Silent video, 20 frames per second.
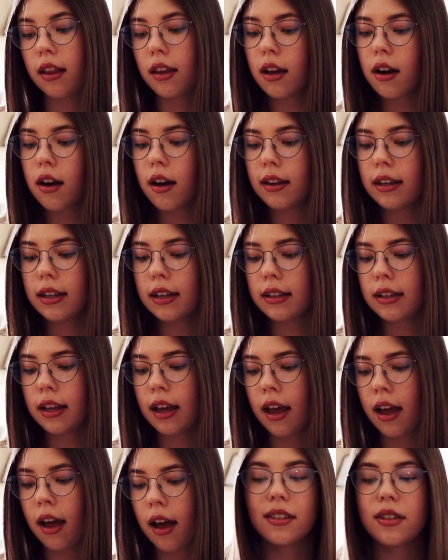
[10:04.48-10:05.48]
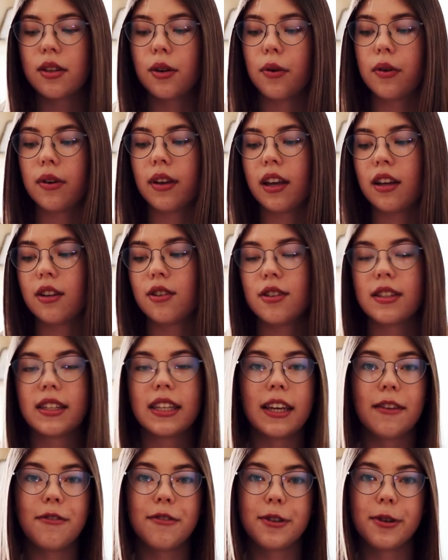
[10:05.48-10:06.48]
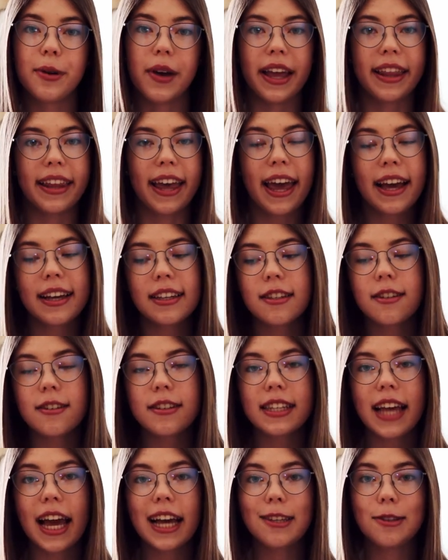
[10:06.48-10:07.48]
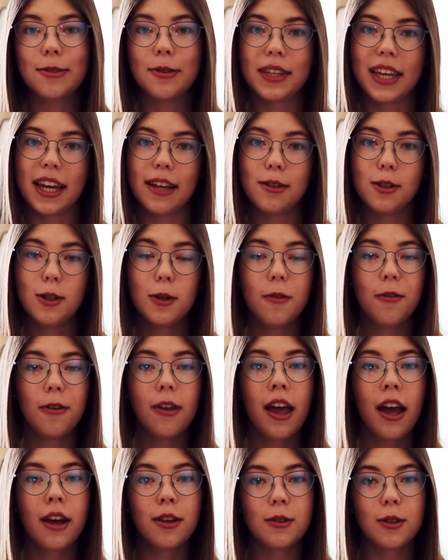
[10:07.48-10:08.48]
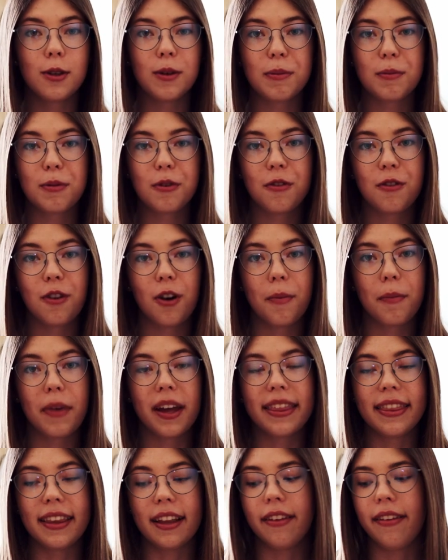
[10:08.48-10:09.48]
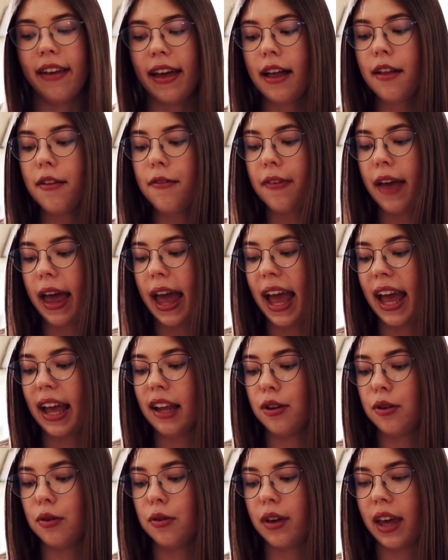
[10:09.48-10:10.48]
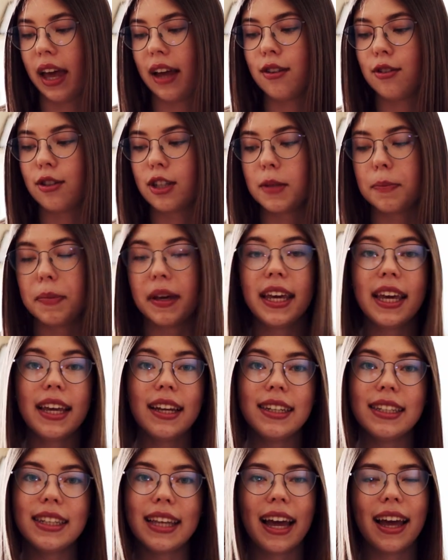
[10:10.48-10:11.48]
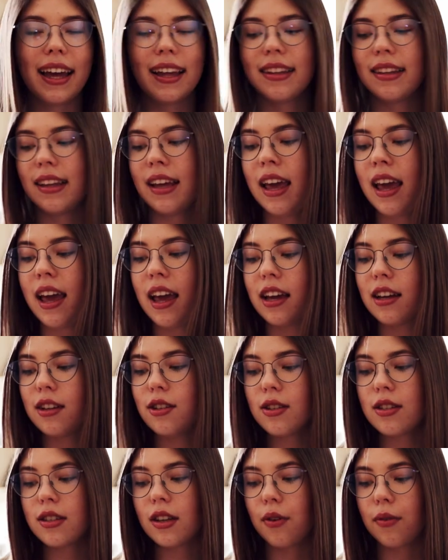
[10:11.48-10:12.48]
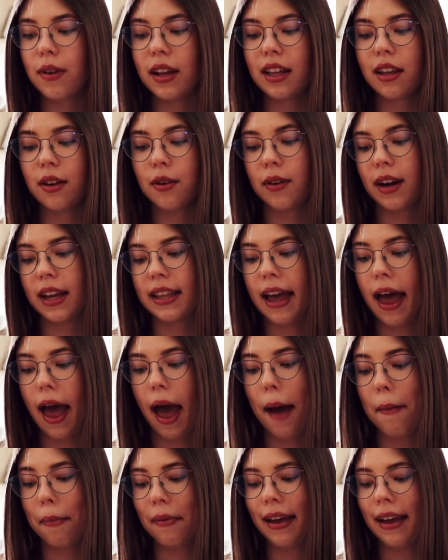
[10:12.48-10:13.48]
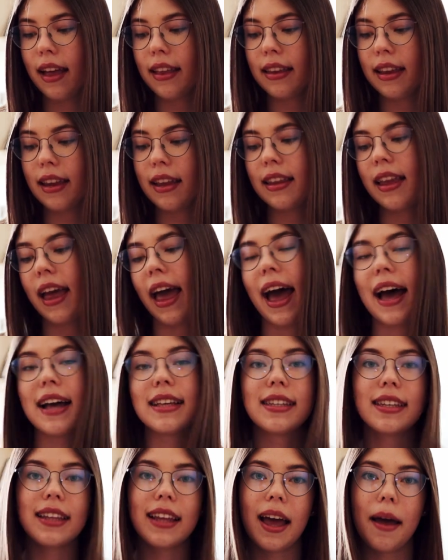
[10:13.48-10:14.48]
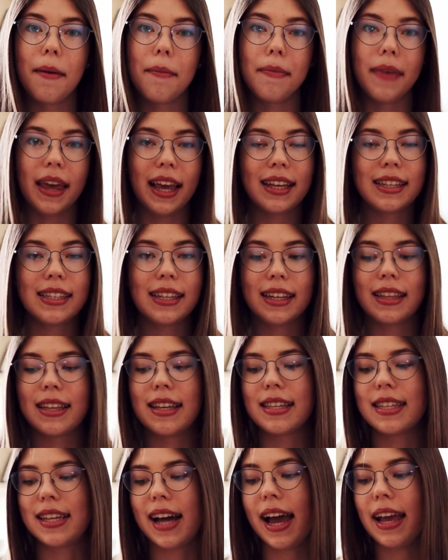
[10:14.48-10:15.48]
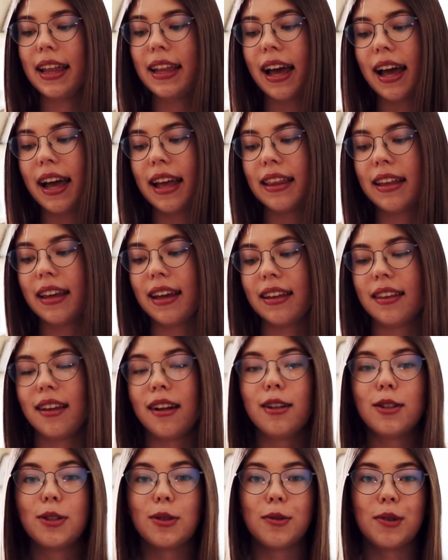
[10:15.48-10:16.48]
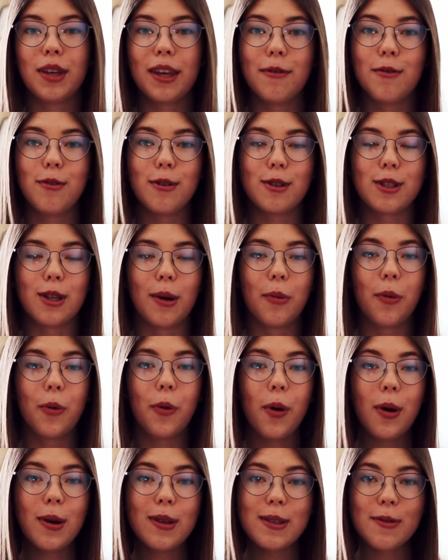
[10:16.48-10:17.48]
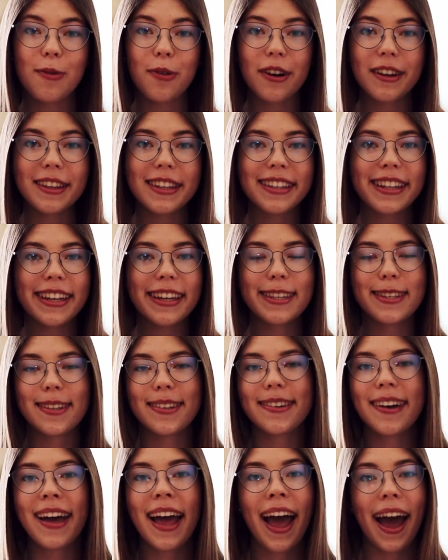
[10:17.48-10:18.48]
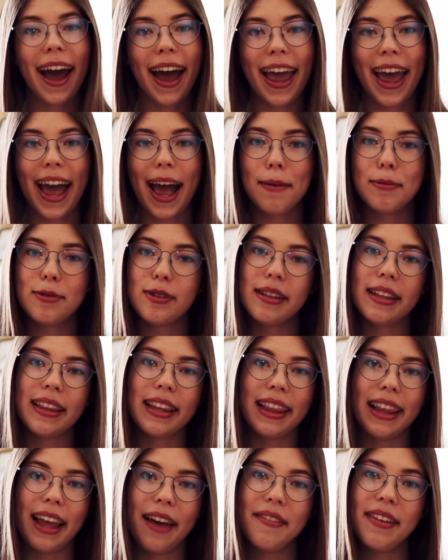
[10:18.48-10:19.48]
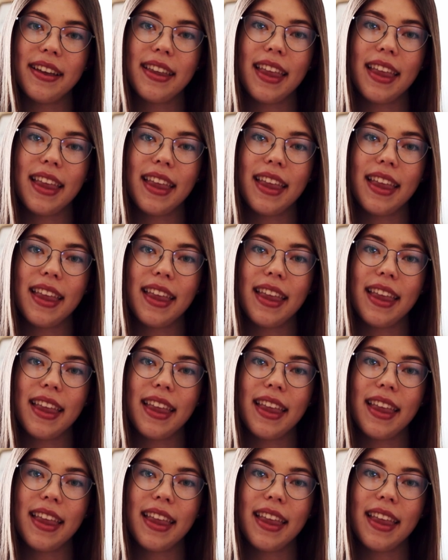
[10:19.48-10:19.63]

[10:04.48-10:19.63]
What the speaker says: click on it, so it just gives you an exercise you can do to improve your mental health, and you can just begin it. And it's just a really great app, and it has an amazing design, and it also gives you some quotes for the day, so I absolutely love